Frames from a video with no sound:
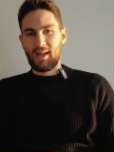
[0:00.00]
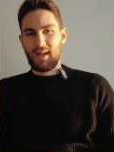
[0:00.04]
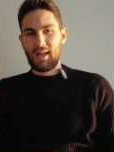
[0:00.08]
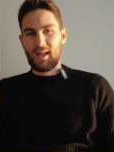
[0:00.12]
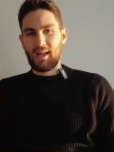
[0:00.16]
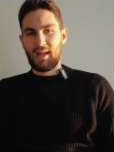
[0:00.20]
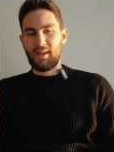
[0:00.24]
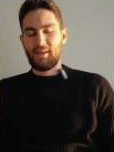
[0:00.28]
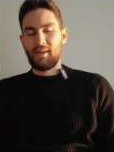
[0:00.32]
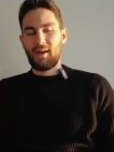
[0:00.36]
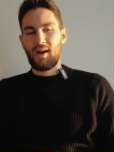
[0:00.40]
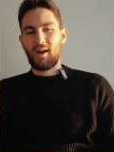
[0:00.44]

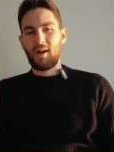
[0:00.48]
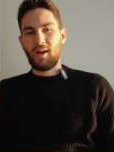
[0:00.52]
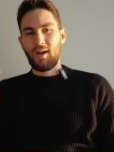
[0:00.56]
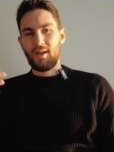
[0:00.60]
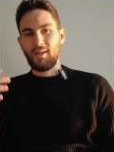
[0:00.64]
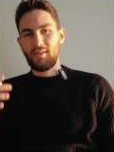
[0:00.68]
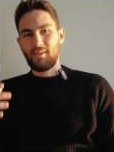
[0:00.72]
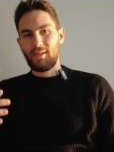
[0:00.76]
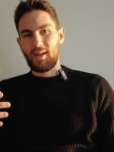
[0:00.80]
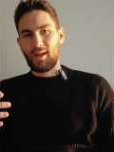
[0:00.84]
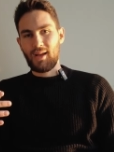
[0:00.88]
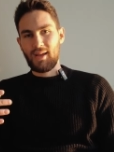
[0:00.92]
and
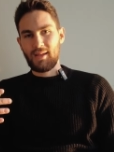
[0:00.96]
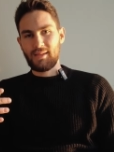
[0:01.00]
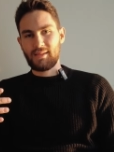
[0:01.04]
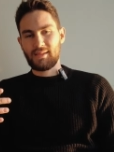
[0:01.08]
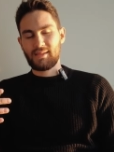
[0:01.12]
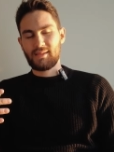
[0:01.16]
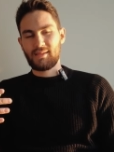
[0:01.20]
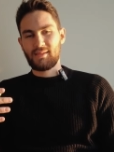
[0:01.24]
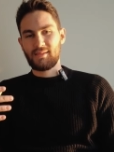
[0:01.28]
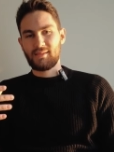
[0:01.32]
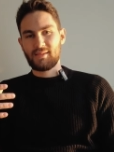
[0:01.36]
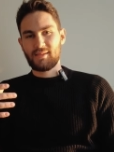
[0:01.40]
highlights
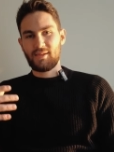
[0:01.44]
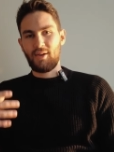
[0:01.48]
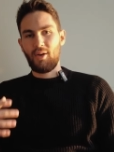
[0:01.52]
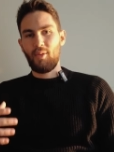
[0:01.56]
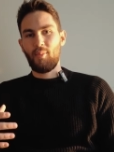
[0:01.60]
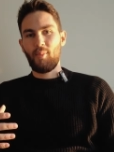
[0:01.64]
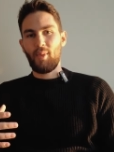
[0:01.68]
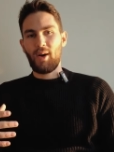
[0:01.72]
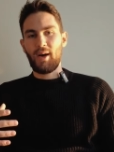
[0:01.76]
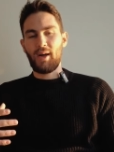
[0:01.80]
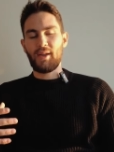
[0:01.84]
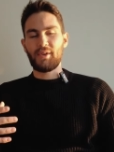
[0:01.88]
so
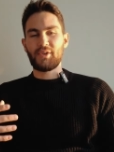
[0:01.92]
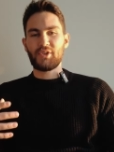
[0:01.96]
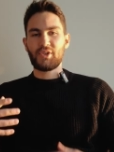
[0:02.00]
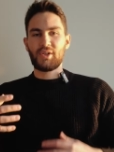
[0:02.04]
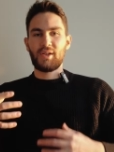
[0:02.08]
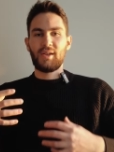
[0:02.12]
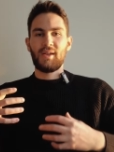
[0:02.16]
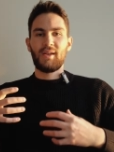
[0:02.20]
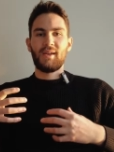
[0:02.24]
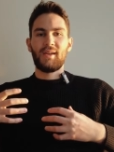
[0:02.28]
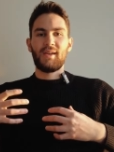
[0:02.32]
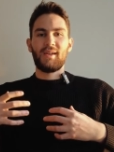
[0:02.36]
much
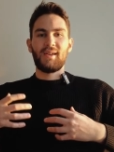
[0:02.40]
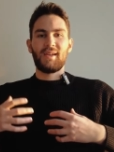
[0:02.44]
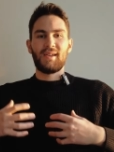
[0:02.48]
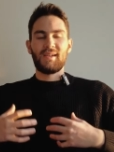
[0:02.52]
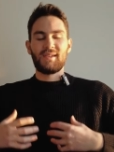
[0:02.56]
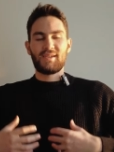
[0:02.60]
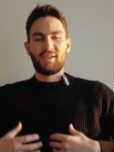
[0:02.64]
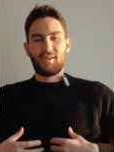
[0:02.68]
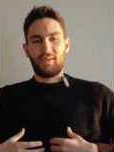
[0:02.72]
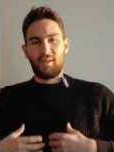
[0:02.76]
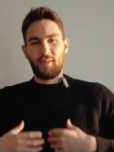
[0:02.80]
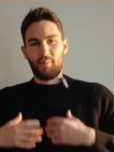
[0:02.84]

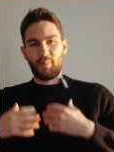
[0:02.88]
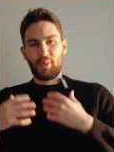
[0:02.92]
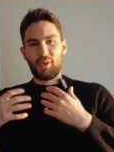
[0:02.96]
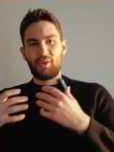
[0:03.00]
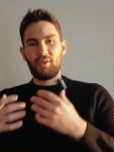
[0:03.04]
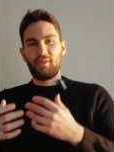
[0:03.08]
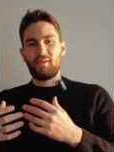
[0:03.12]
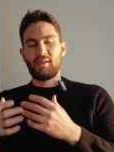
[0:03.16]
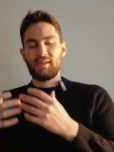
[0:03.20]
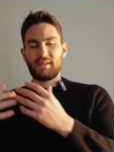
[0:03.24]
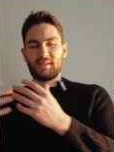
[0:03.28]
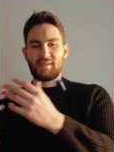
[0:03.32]
into the
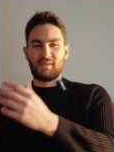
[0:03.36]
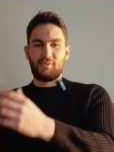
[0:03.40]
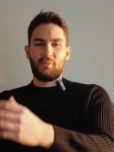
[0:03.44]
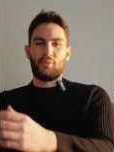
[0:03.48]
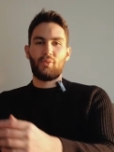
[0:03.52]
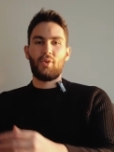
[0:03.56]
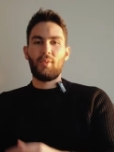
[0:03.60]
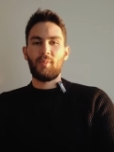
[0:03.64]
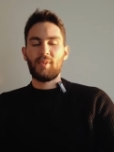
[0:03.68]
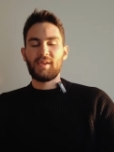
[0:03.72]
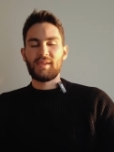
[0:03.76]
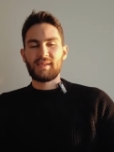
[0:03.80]
pureness of
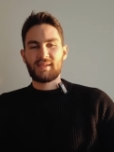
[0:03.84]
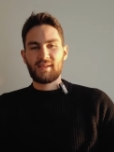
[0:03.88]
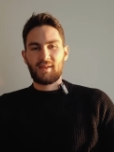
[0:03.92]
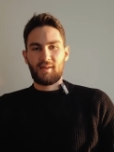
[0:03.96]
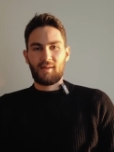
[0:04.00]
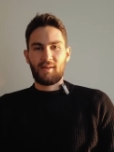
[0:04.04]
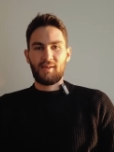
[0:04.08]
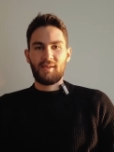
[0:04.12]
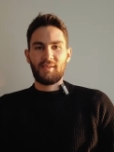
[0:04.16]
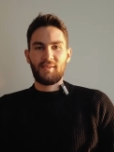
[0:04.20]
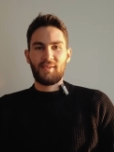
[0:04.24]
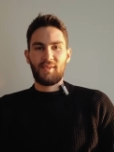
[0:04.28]
woman's
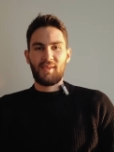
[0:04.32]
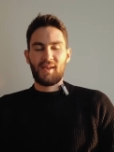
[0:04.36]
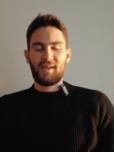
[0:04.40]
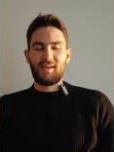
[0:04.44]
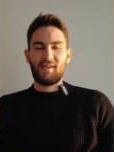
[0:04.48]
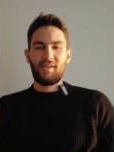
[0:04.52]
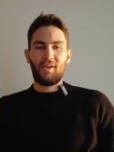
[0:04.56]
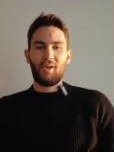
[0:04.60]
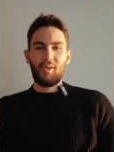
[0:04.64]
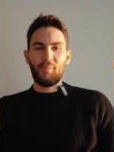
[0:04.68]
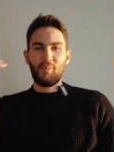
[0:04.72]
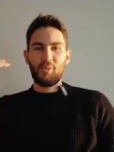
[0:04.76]
heart that
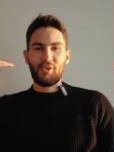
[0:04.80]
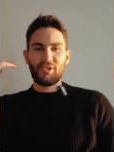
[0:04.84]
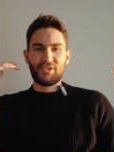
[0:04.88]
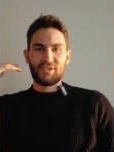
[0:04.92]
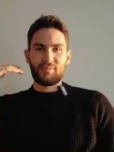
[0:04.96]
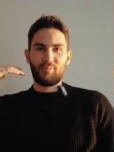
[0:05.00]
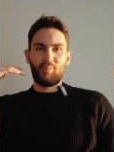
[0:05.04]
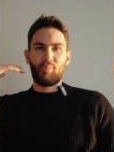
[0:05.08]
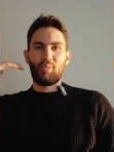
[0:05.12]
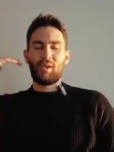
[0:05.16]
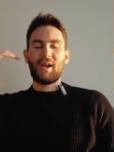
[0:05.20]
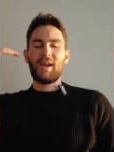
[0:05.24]
it
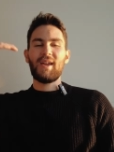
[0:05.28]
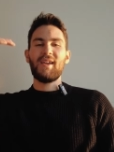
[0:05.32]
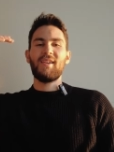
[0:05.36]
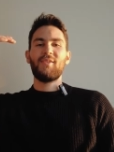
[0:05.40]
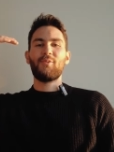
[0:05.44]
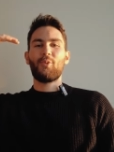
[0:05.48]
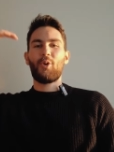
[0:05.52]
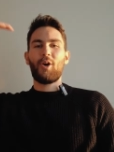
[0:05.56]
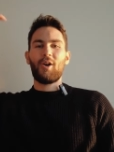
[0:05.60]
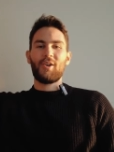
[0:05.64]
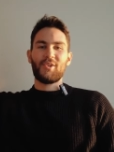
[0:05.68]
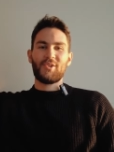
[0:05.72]
almost
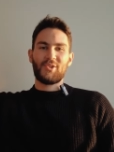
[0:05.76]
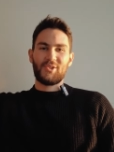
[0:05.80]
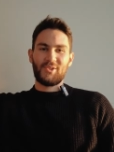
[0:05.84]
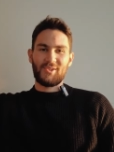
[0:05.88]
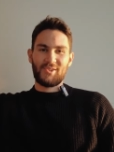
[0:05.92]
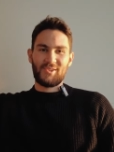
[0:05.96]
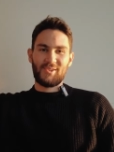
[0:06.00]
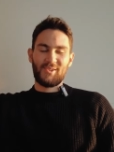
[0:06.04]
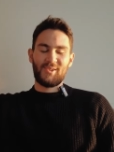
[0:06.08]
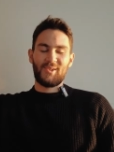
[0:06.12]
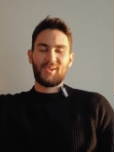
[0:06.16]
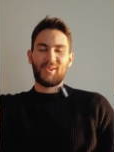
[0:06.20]

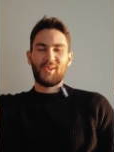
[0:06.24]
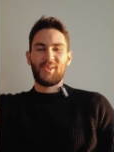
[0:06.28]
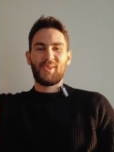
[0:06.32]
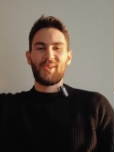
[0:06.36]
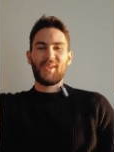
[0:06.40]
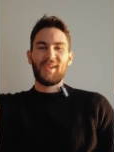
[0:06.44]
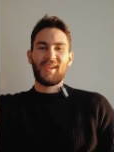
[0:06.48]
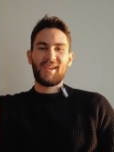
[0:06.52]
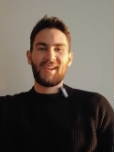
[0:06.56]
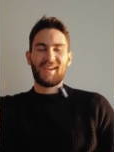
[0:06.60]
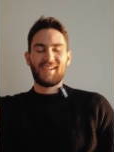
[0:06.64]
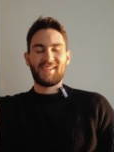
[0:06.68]
brainwashes you to
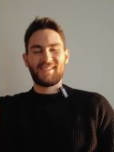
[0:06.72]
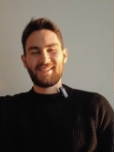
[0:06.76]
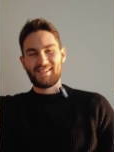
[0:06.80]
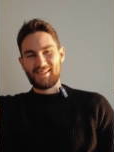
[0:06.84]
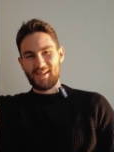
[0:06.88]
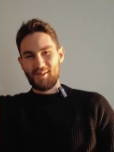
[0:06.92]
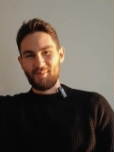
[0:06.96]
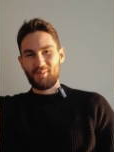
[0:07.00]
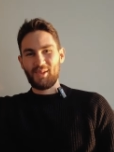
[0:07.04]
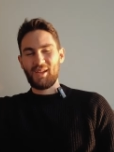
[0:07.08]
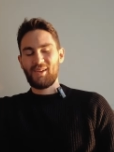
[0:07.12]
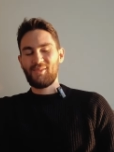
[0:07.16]
think at
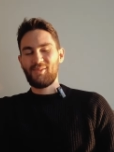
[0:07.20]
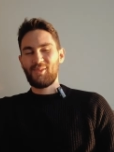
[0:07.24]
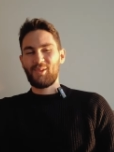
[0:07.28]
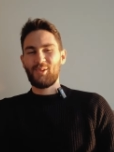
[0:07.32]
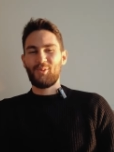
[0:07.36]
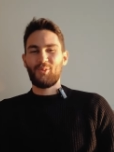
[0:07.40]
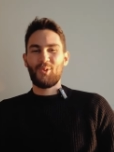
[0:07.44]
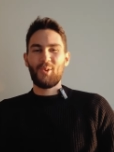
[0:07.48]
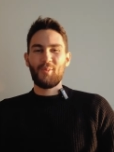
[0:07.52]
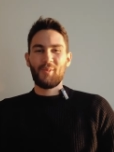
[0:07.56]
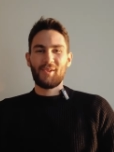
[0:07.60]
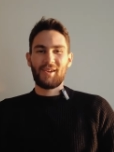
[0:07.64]
some
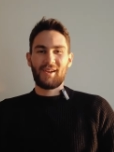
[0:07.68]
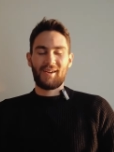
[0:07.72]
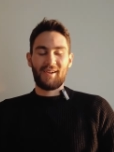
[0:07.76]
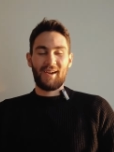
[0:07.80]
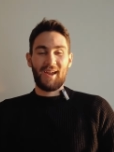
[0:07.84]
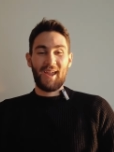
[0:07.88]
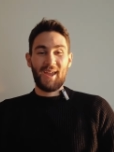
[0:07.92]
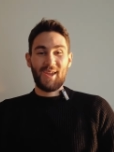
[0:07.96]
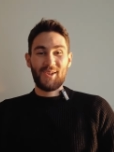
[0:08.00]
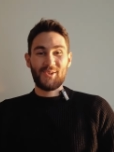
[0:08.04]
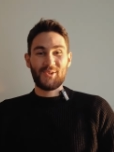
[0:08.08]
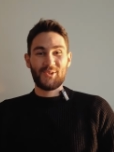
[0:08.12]
level women are
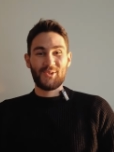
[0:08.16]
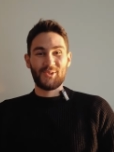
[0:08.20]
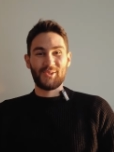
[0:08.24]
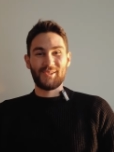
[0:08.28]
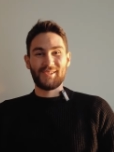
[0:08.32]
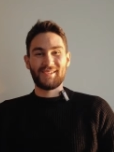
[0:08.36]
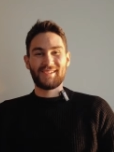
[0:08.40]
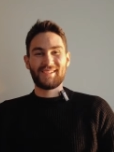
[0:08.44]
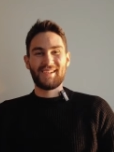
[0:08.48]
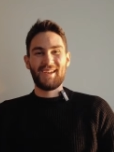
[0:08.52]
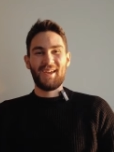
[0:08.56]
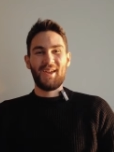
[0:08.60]

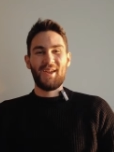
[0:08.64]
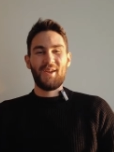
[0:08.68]
angels,